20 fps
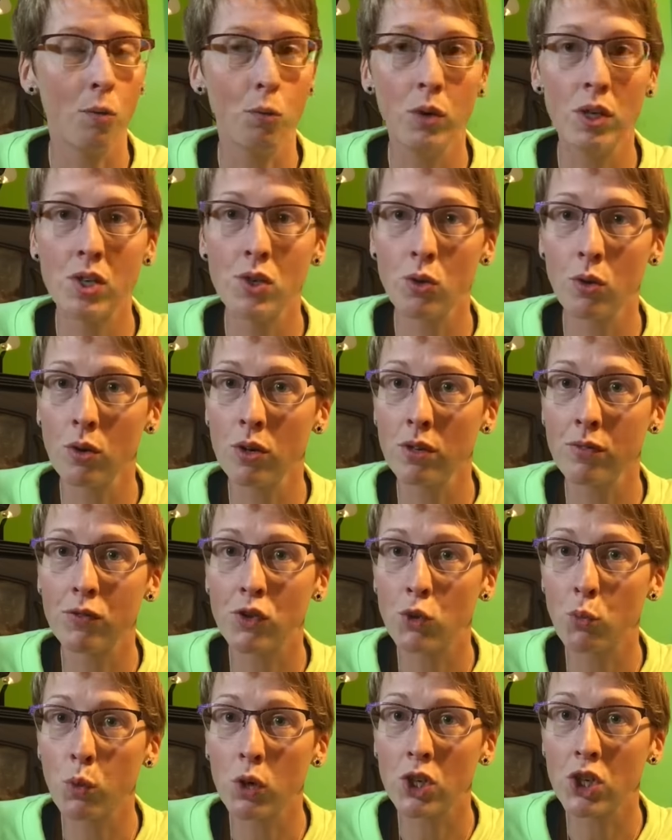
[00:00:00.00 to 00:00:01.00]
We sort of
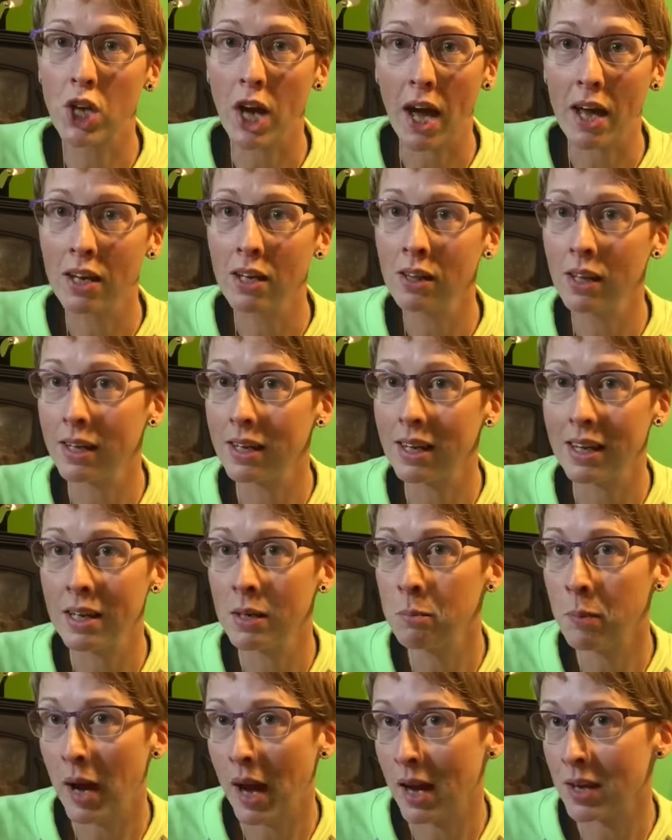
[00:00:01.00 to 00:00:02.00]
were chatting like
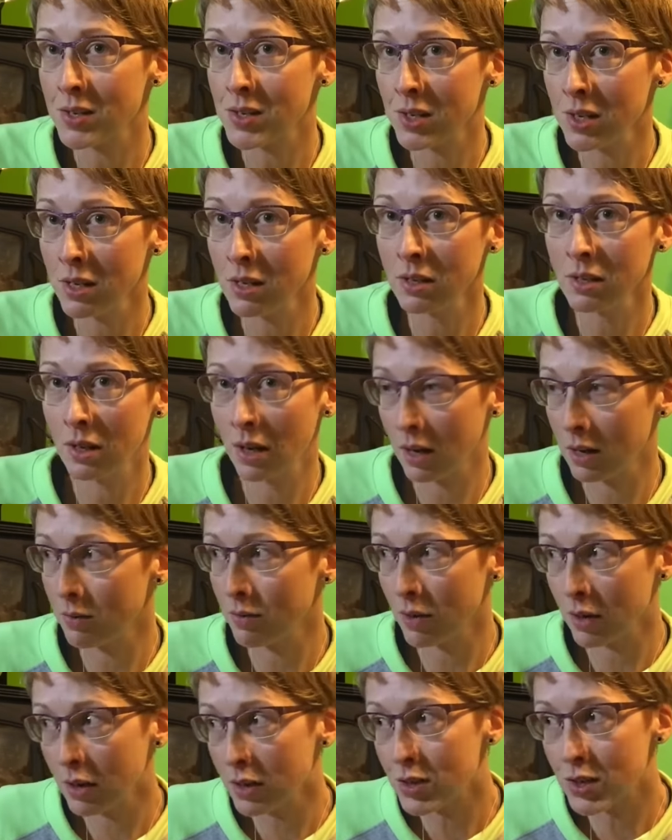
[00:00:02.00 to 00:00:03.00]
in passing, kind
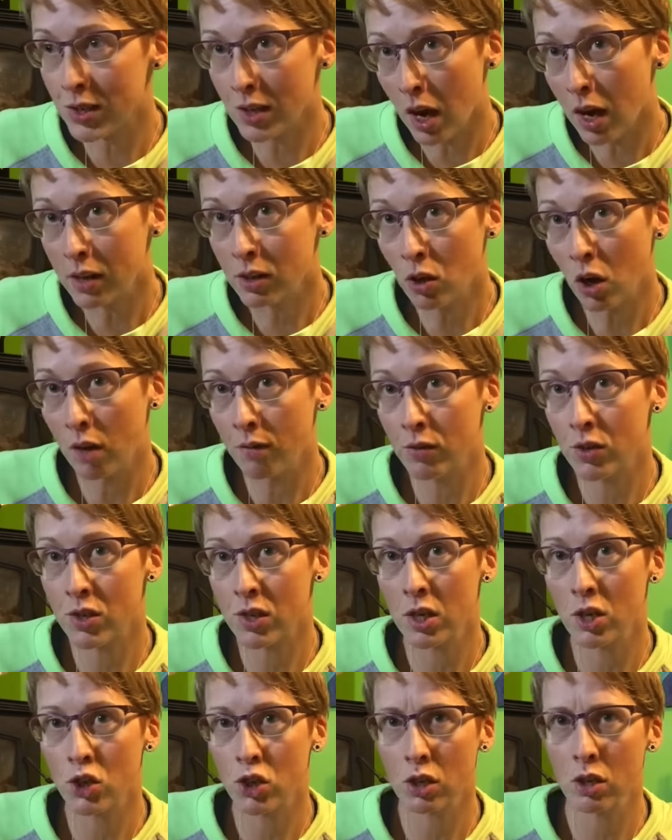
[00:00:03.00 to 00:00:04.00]
of a side
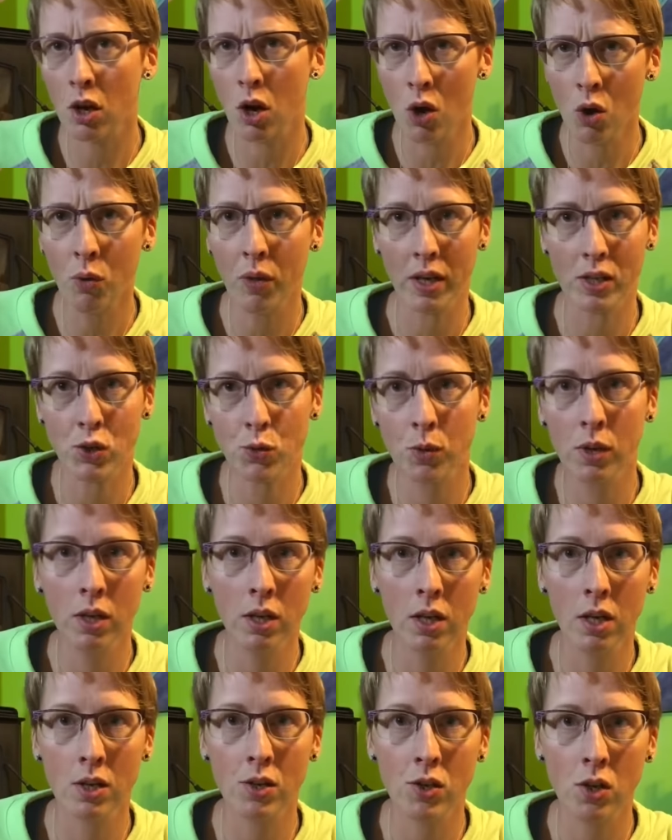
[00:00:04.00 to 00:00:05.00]
conversation. Oh, that's
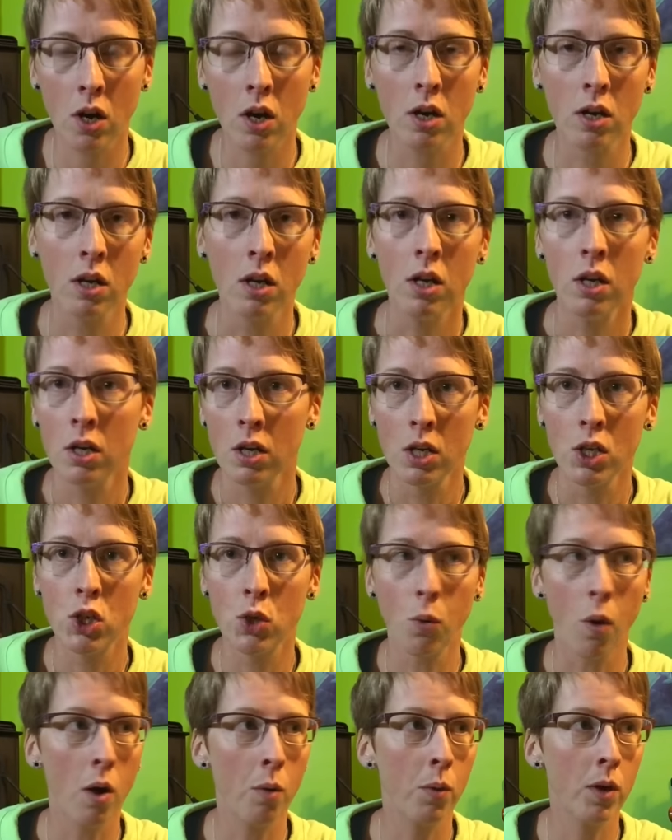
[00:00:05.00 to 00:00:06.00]
really nice yarn.
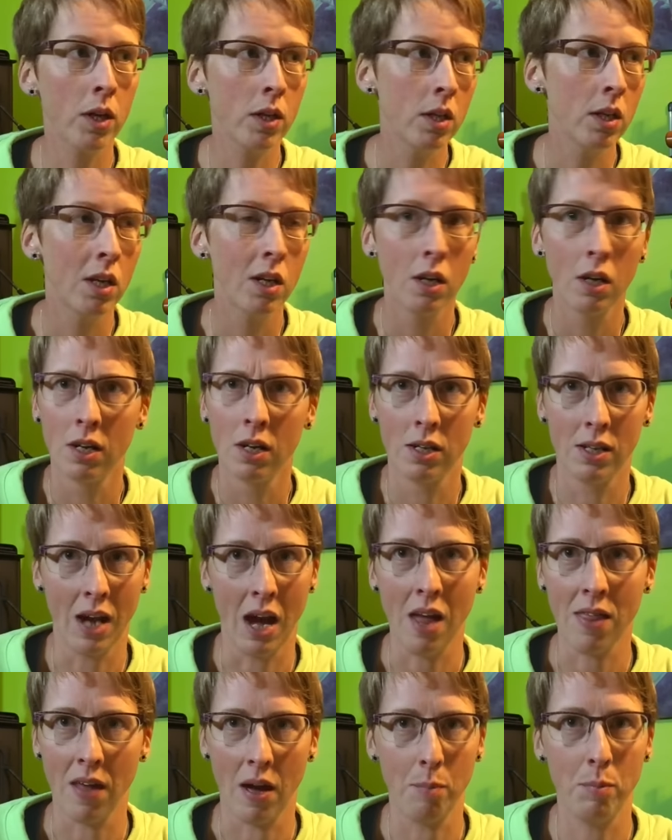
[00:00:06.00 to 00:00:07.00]
Do you want one?
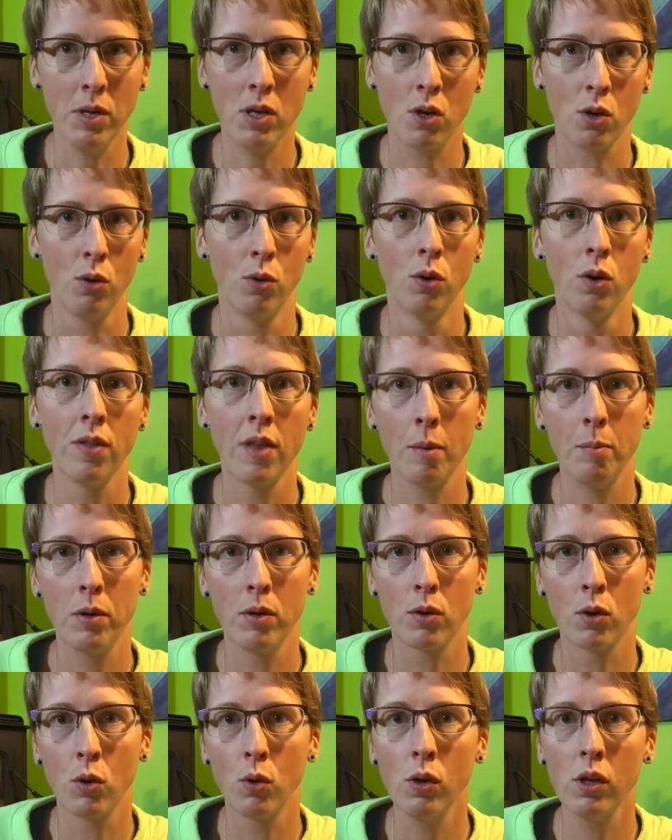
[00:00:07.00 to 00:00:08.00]
Yeah, that'd be cool. That'd
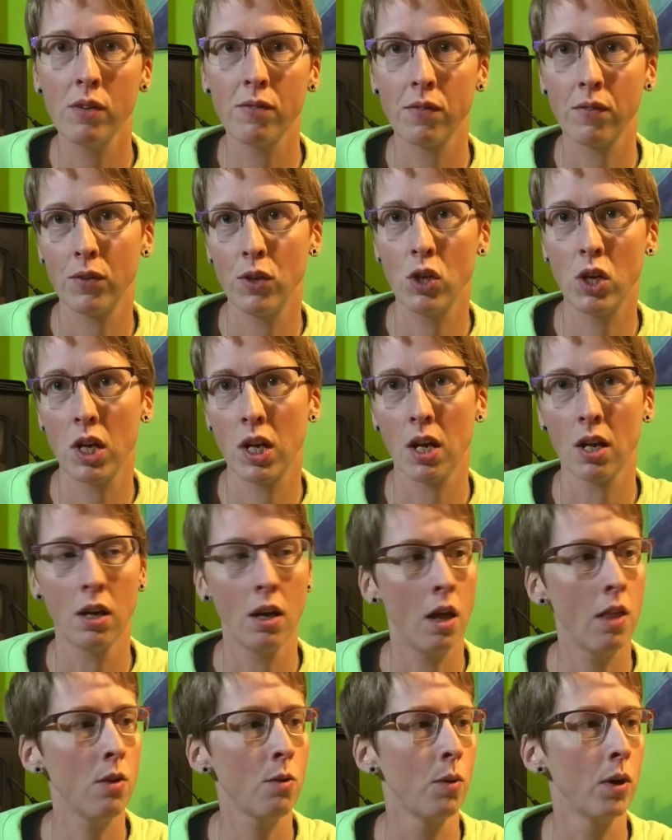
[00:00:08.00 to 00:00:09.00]
be cool if you could get
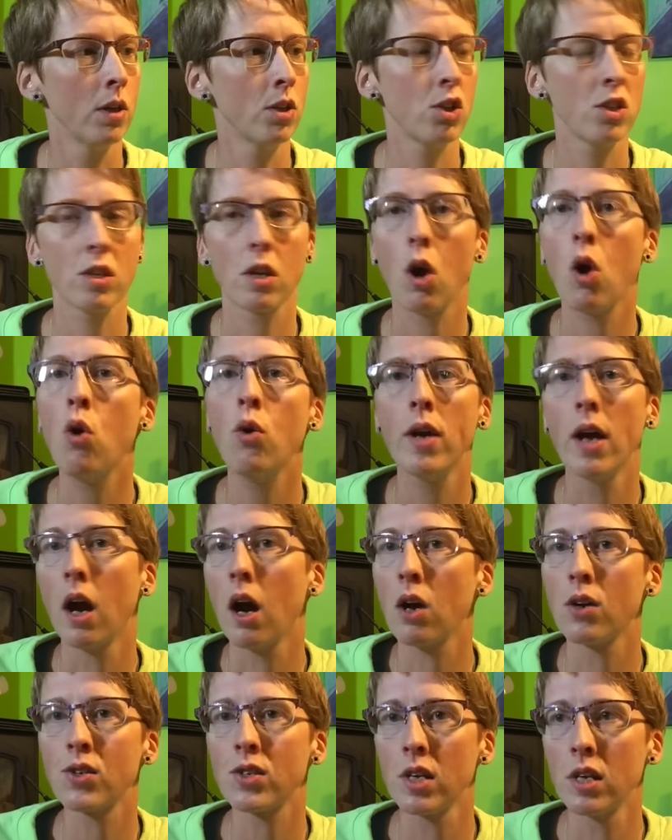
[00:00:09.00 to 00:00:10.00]
another one. She said, oh
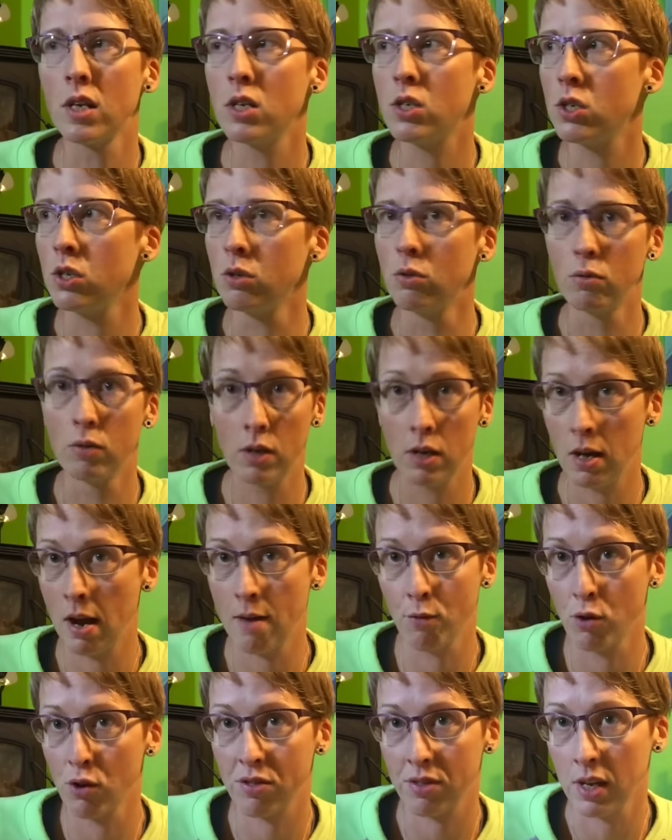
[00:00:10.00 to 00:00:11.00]
yeah, I'll send it to you.
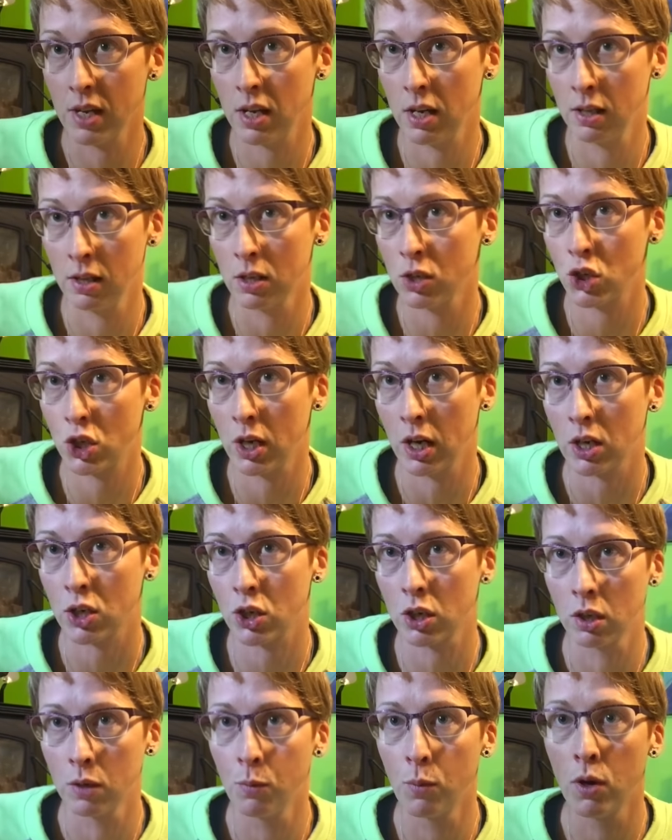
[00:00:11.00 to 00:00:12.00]
Never thinking that she
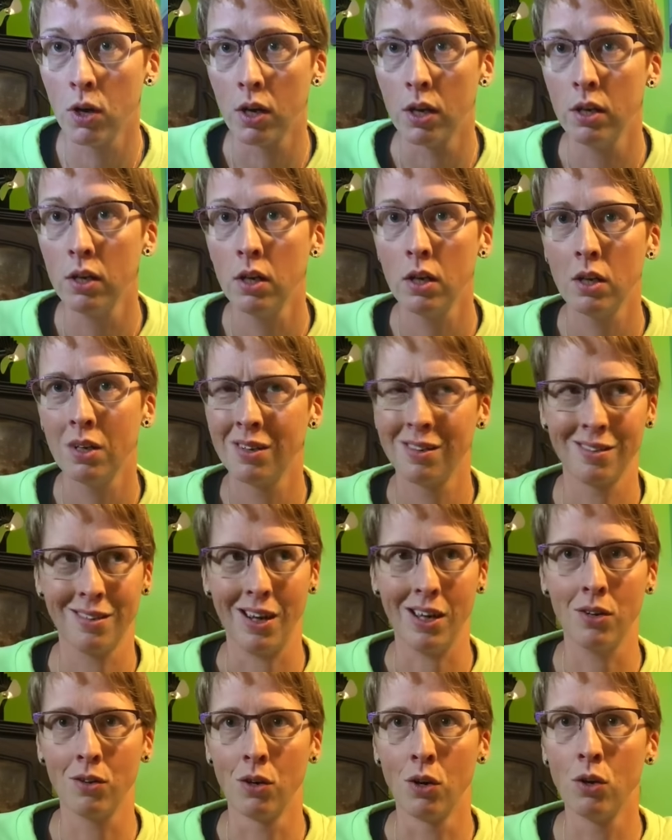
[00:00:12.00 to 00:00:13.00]
actually would.
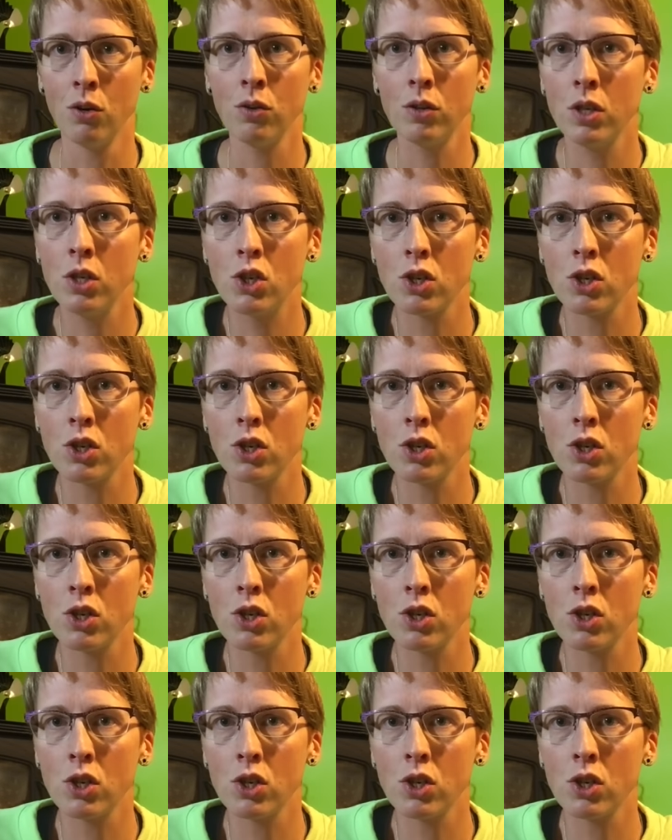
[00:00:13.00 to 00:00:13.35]
I don't know.